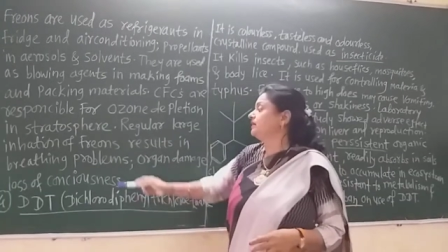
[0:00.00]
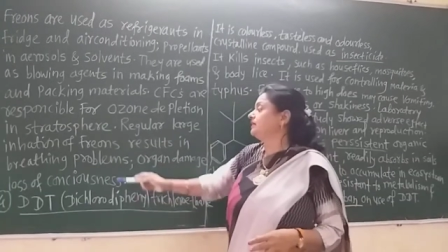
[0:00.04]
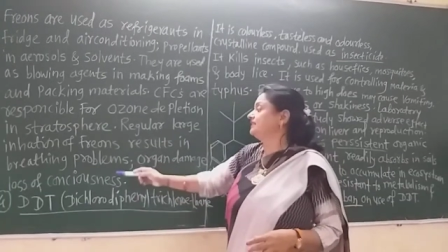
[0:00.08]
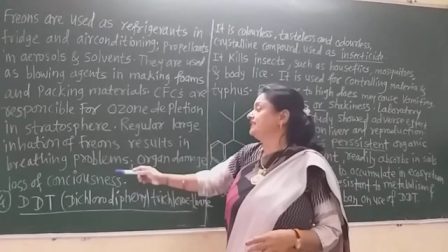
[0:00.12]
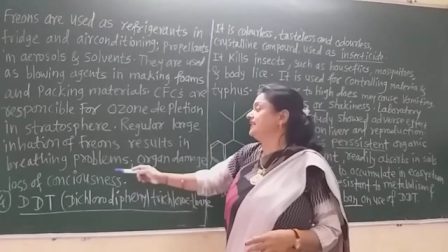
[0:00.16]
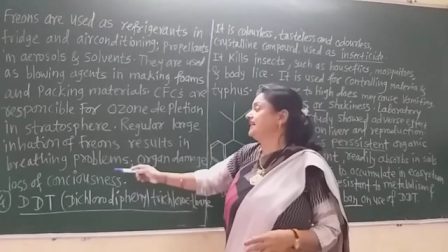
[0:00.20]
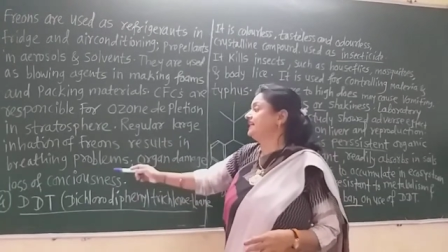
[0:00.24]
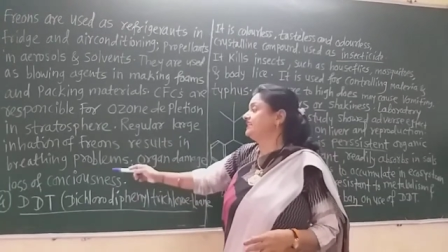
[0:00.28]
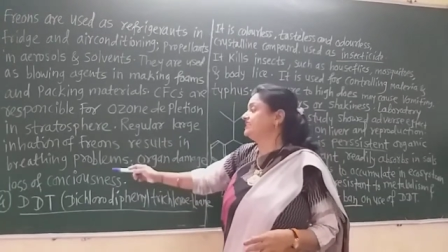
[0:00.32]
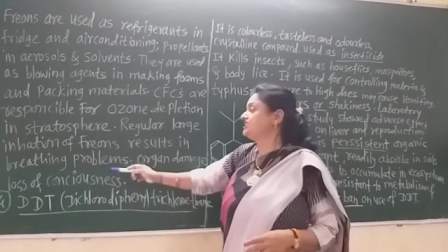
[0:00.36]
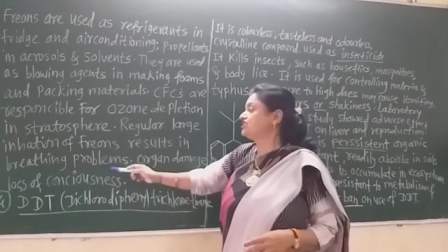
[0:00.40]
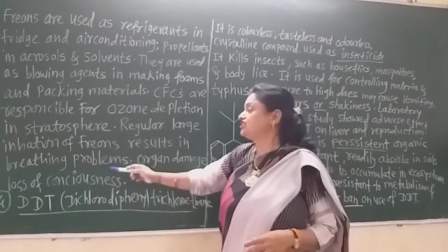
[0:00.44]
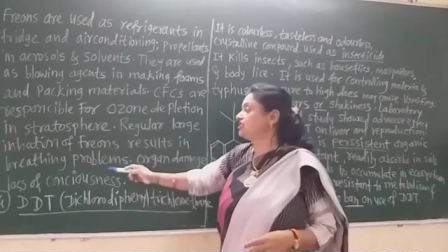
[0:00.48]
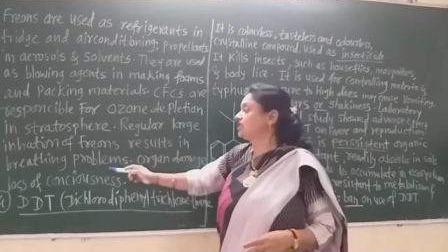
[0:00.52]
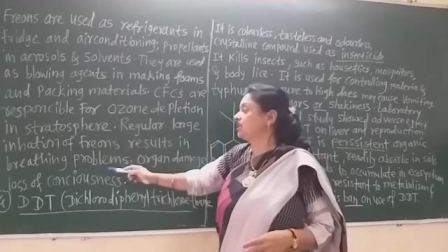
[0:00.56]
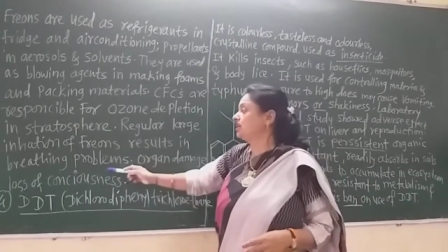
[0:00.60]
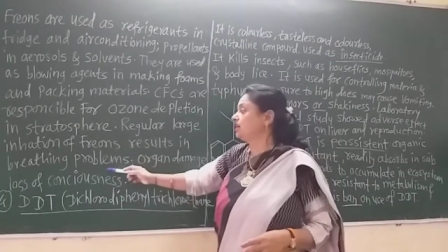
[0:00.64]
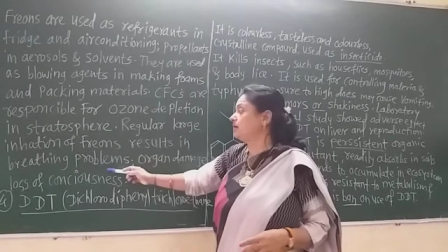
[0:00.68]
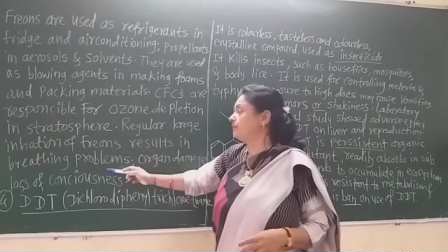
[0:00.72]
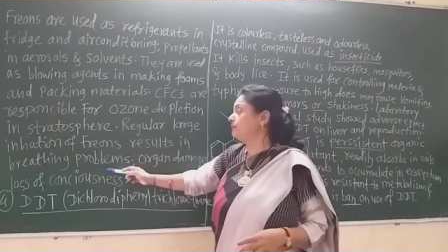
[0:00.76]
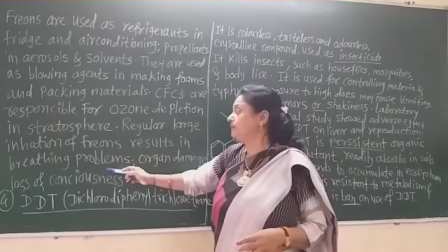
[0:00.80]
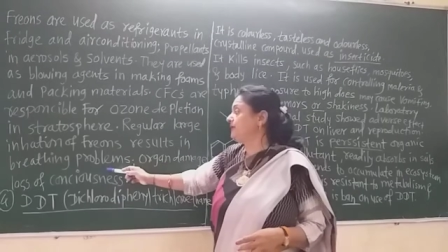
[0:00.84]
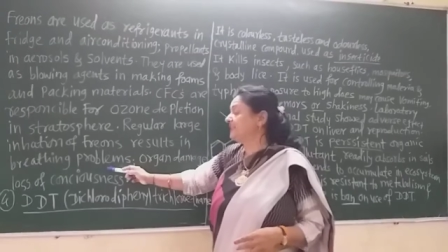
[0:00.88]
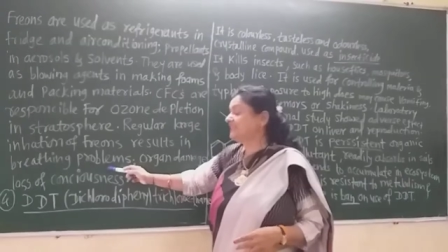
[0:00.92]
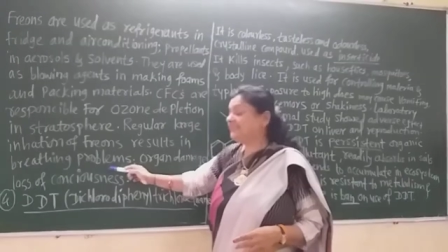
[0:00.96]
that is the
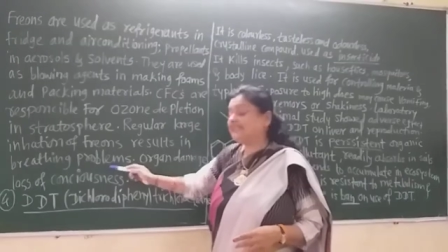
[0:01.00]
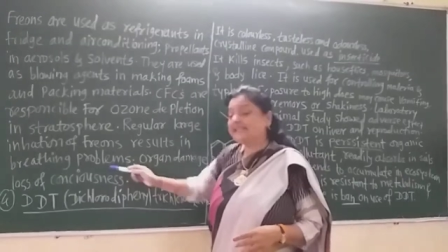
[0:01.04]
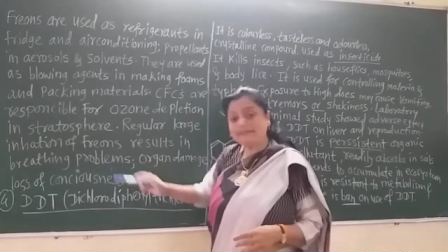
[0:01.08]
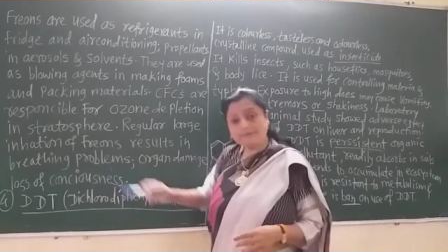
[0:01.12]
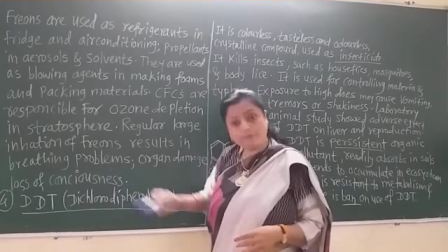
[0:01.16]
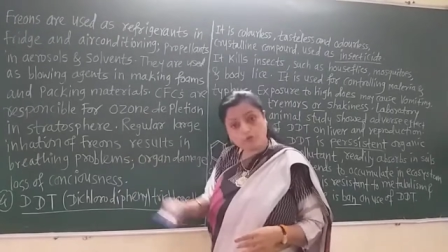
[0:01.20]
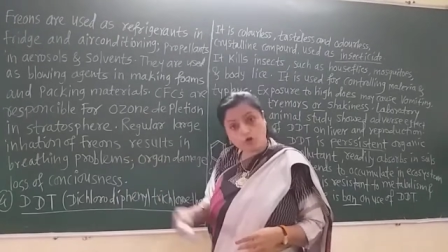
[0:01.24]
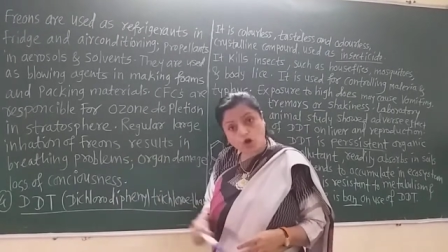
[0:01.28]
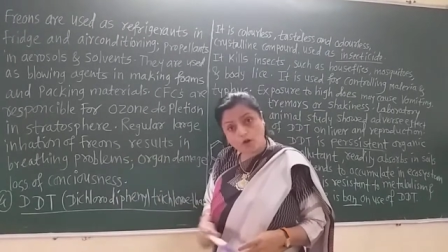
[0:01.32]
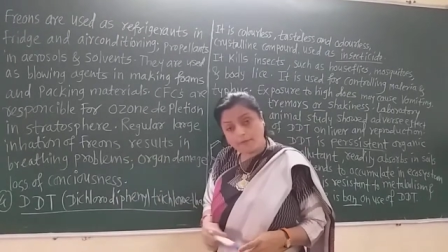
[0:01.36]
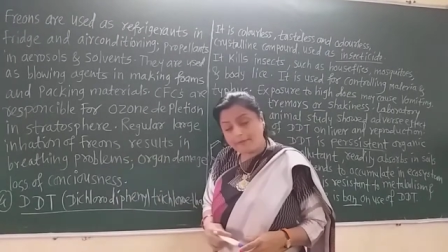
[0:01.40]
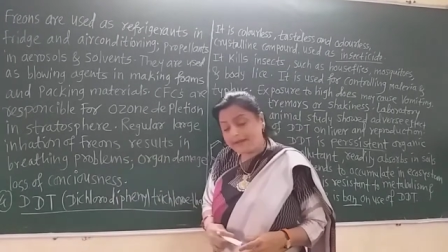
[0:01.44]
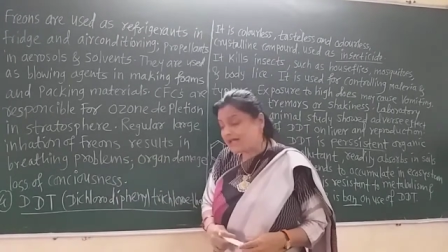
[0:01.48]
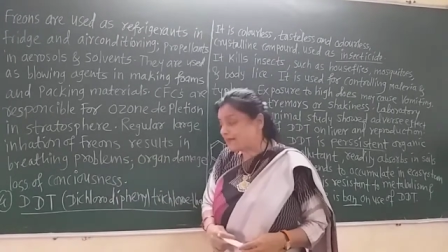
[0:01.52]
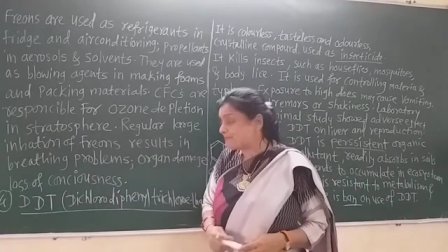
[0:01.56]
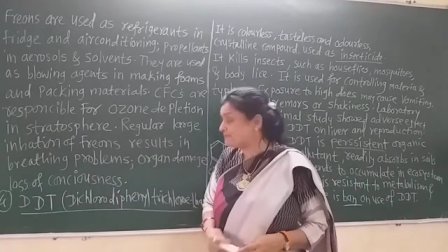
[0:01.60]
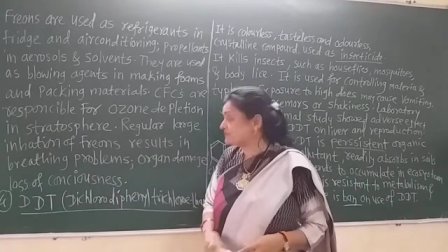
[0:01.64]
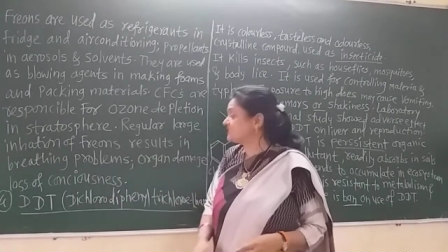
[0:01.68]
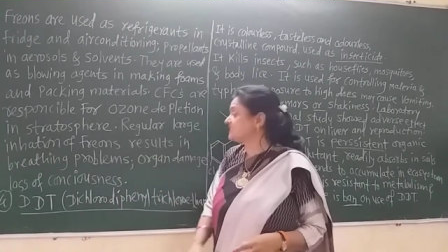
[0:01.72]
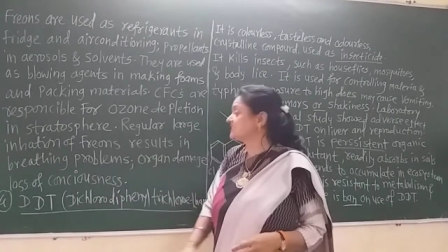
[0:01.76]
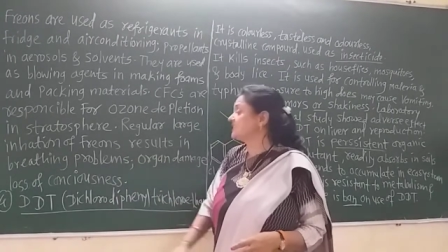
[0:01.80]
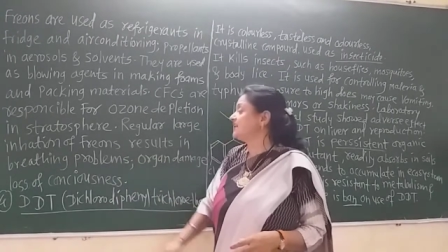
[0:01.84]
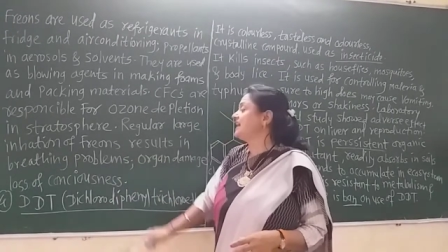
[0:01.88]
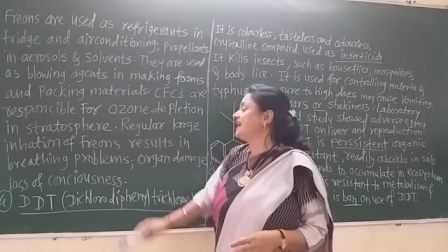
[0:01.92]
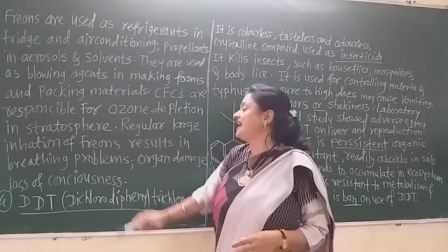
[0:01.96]
breathing
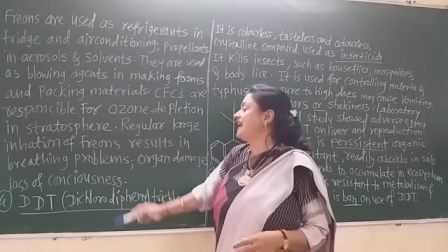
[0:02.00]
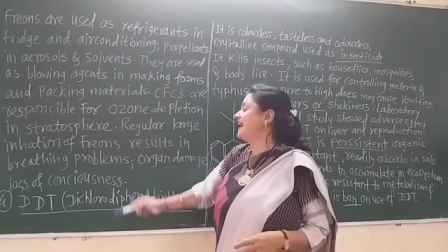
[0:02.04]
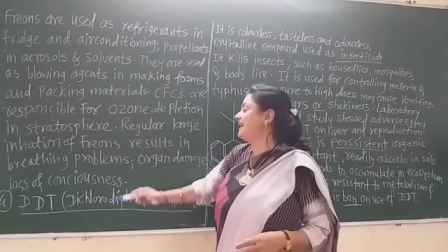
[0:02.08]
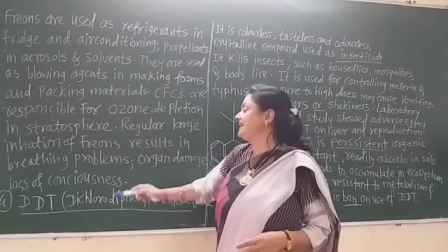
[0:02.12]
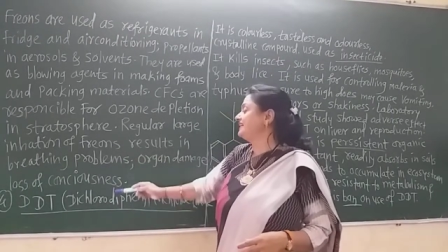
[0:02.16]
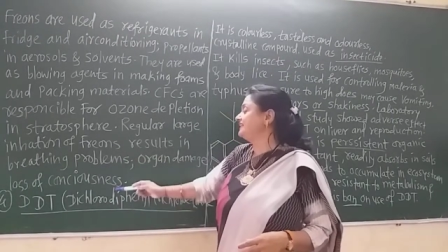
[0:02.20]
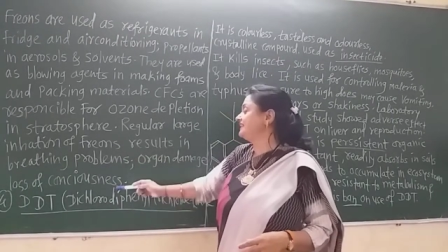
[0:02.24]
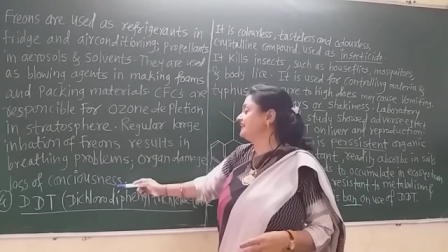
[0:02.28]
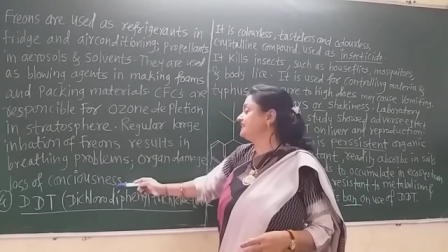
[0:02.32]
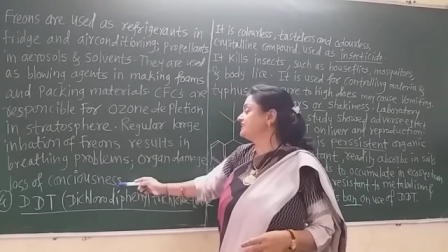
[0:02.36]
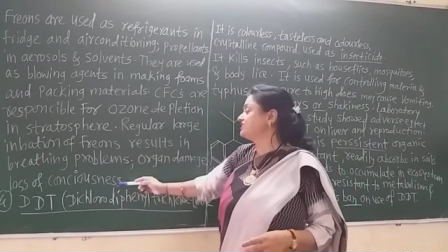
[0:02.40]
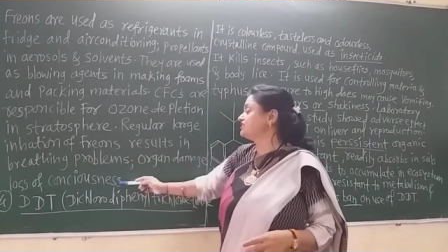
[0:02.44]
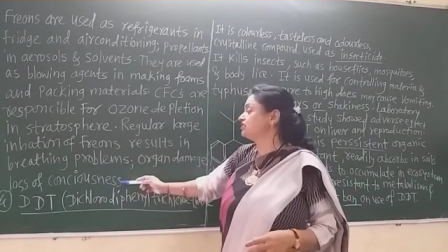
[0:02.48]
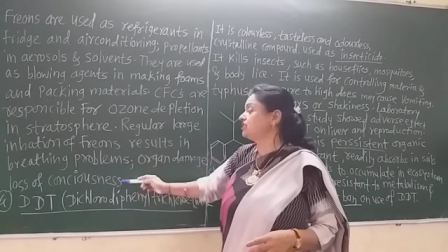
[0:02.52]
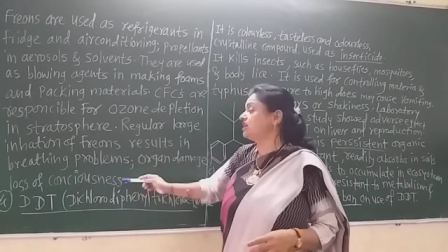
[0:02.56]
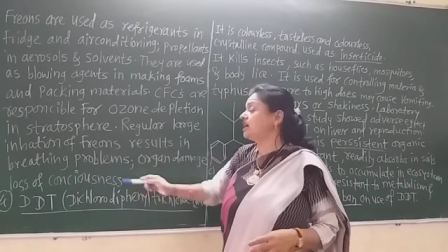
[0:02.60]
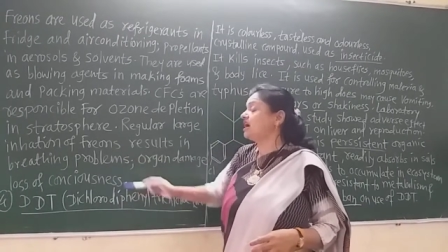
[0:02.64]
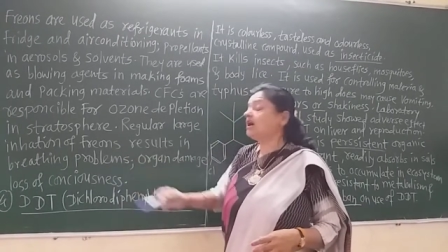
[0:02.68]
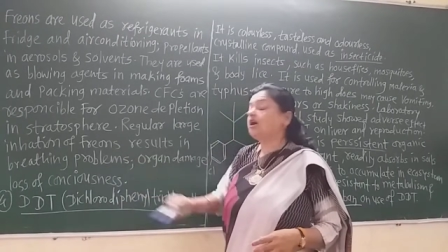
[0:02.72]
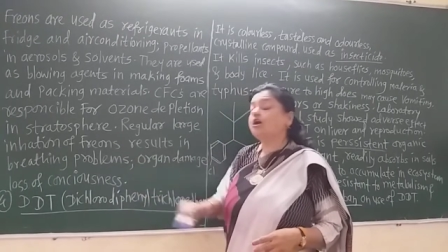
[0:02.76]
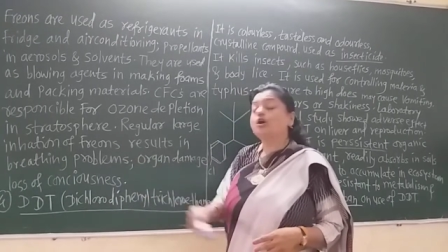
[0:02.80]
problems, and that is the